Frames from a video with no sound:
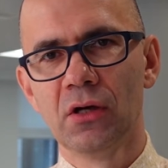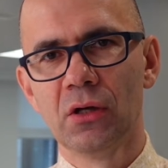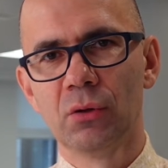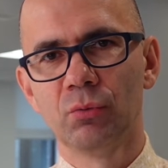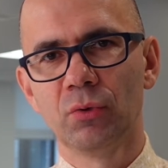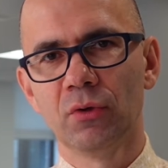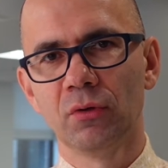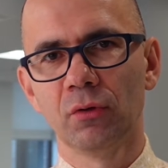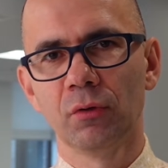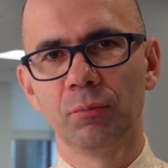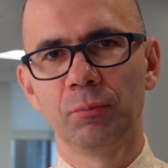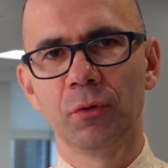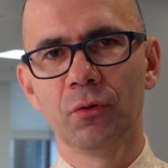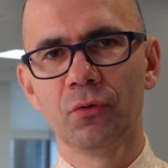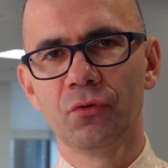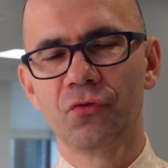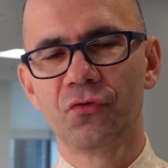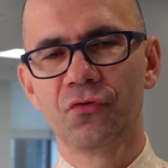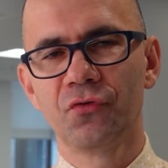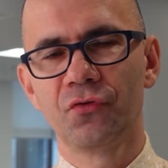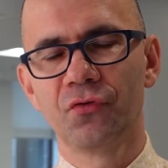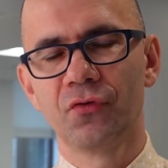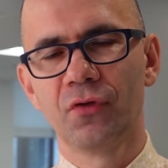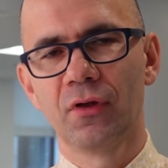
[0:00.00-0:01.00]
We will
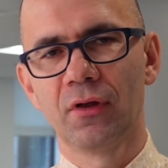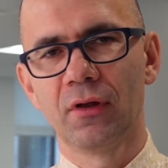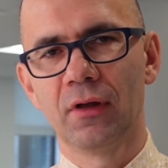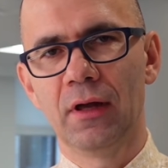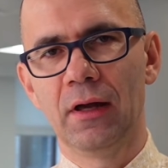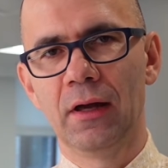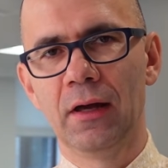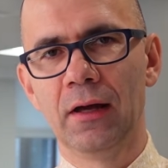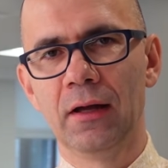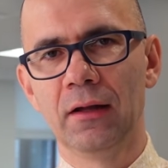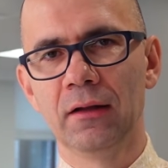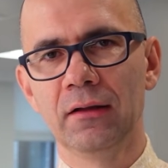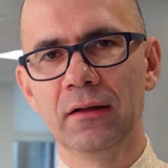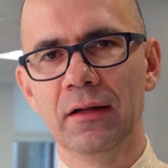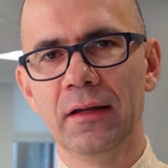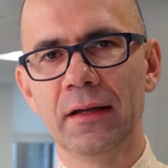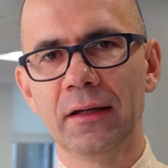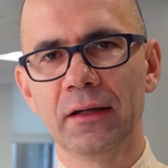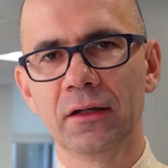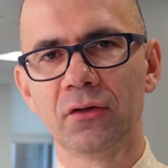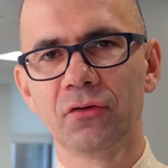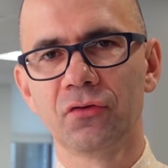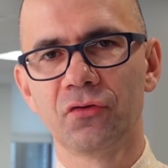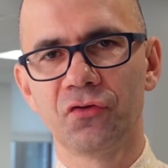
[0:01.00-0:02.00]
post a
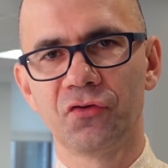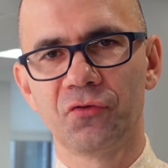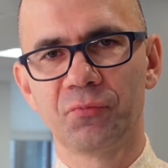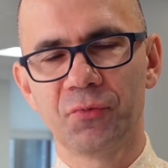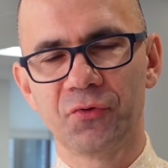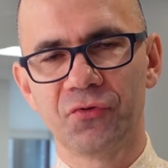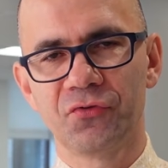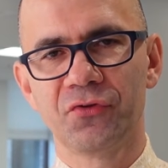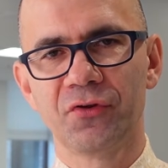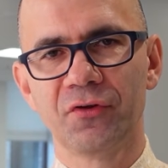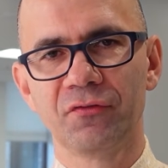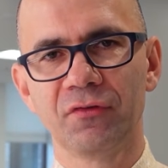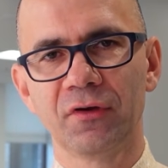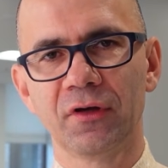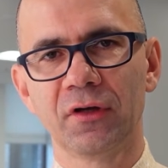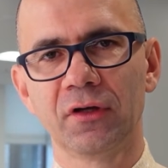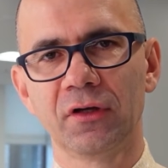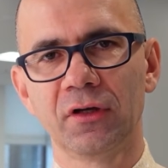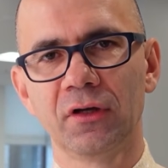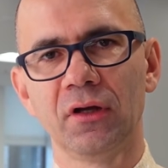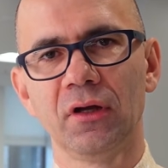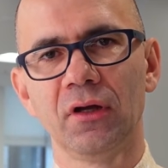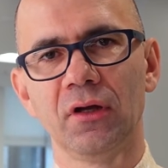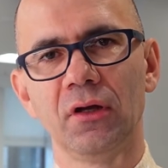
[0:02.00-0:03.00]
link to
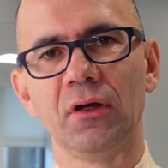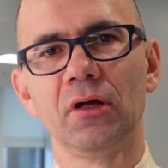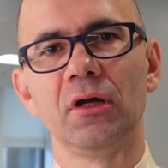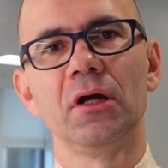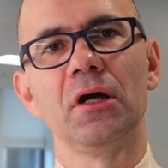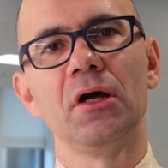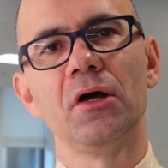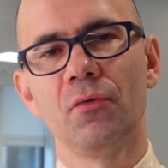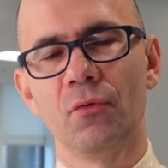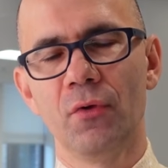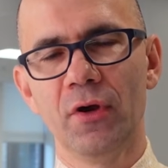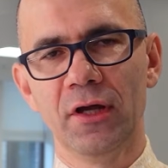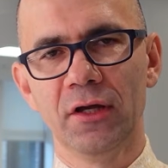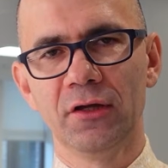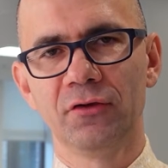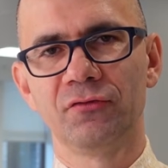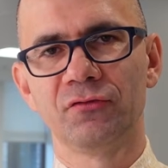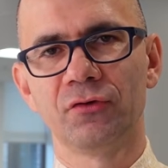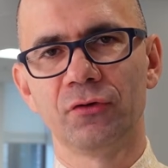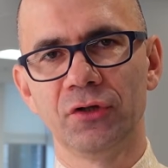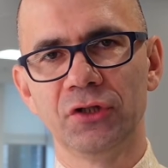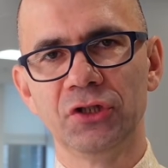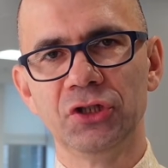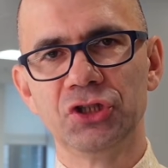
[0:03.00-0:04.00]
specific rate
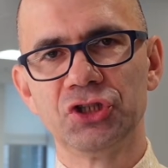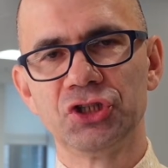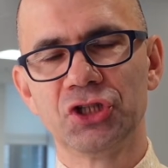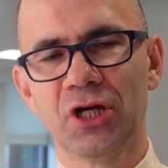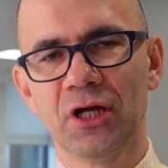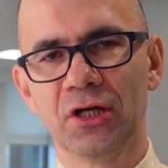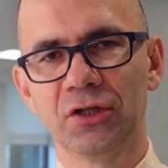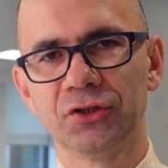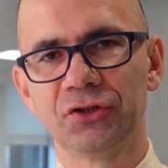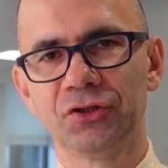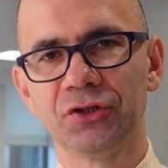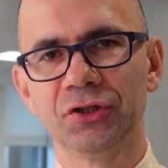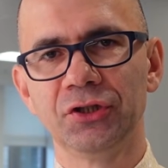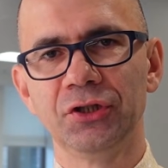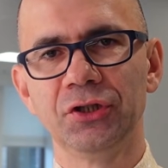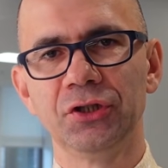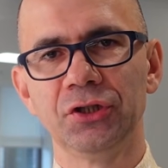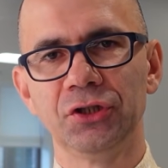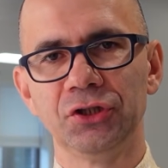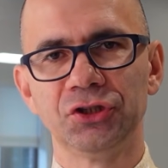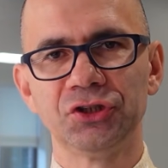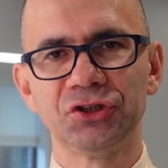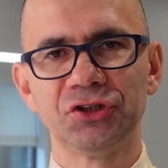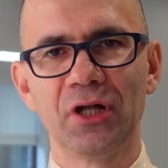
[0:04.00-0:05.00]
for each country
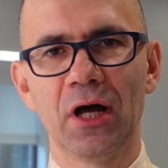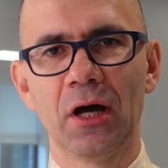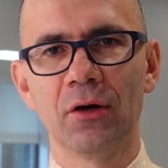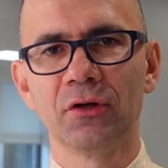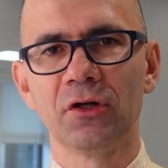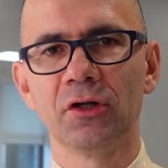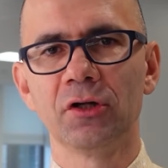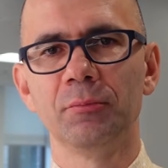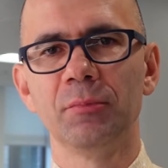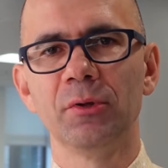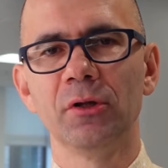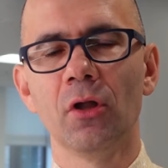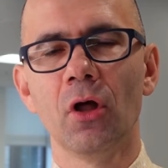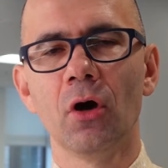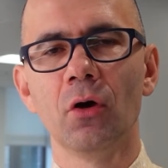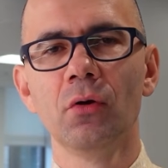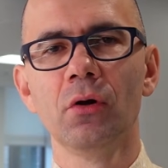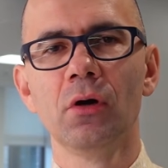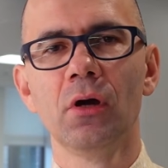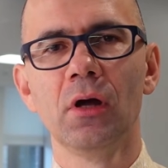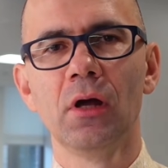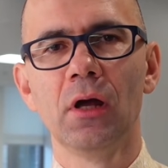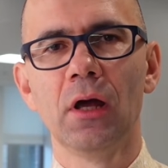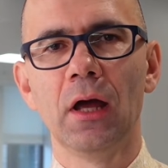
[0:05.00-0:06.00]
just down here
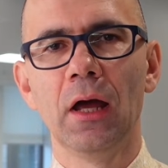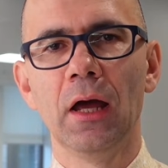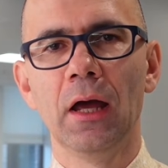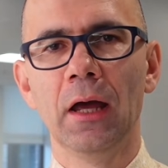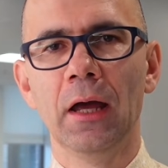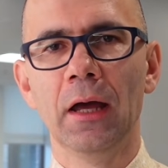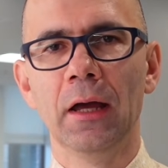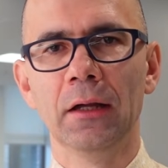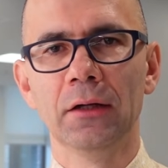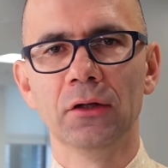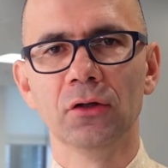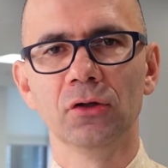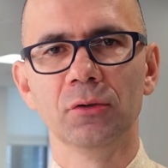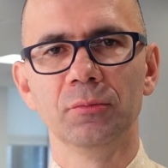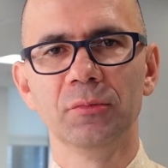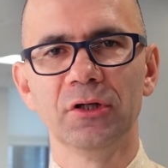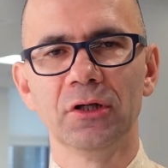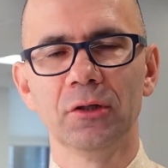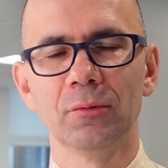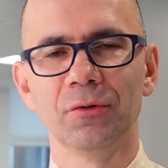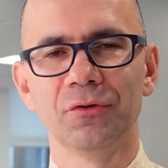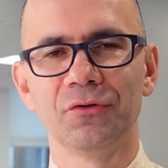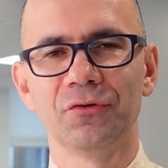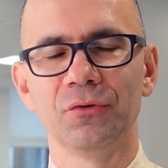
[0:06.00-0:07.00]
below, and you'll
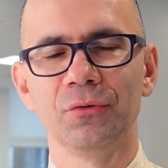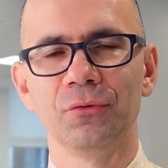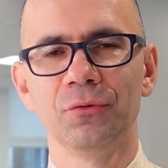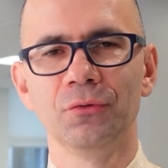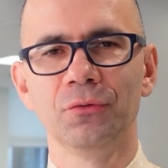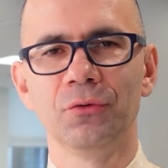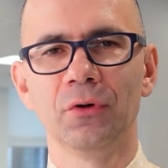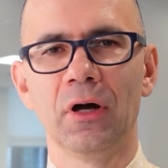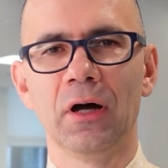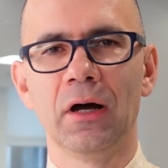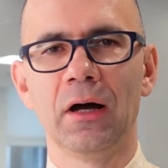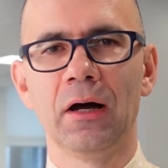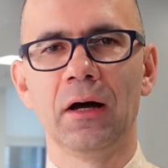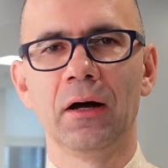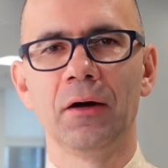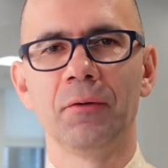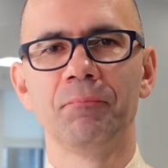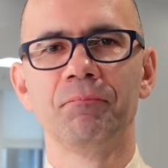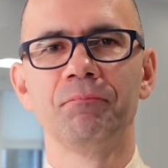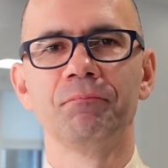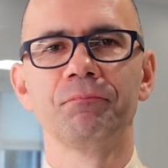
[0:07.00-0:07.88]
be able to